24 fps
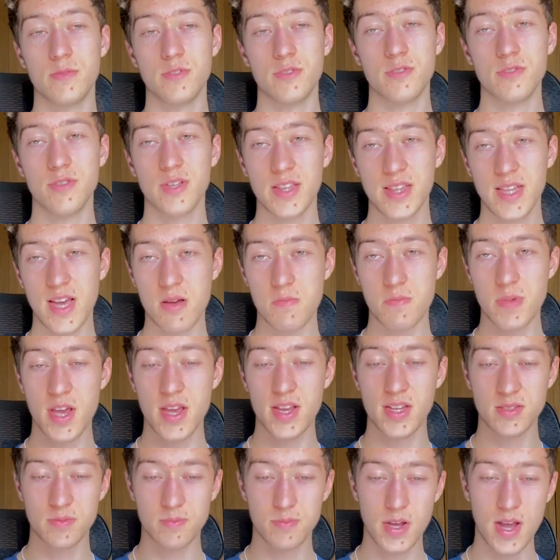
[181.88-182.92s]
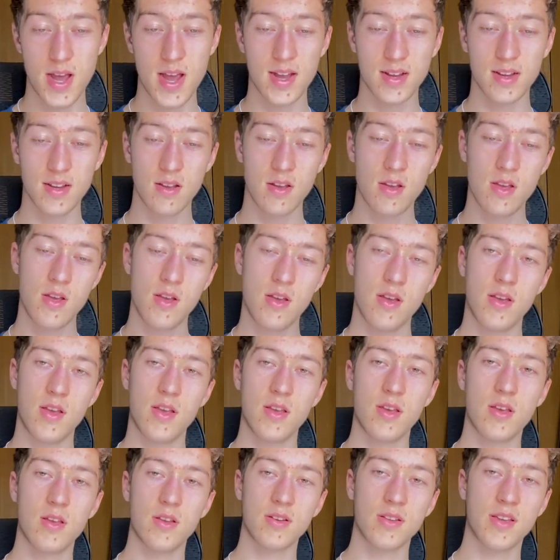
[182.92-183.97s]
to get that pace back
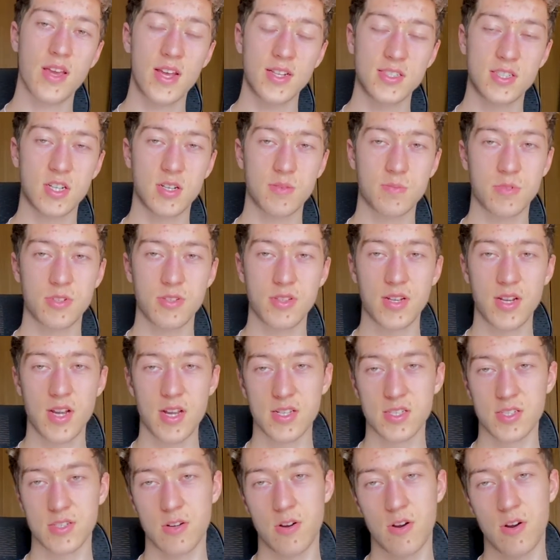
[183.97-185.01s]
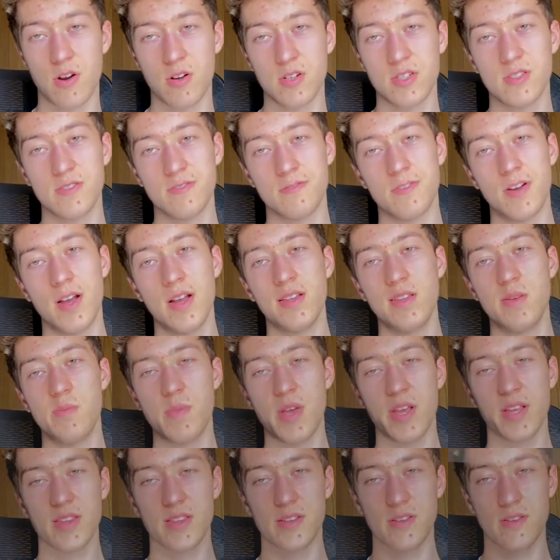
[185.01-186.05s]
and catch up to the next car to finally
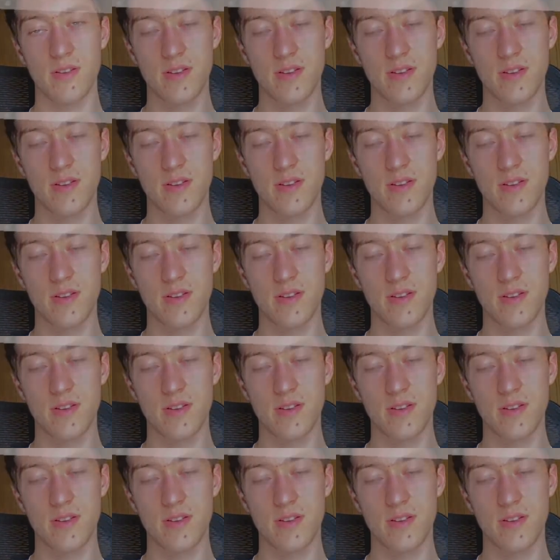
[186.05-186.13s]
make their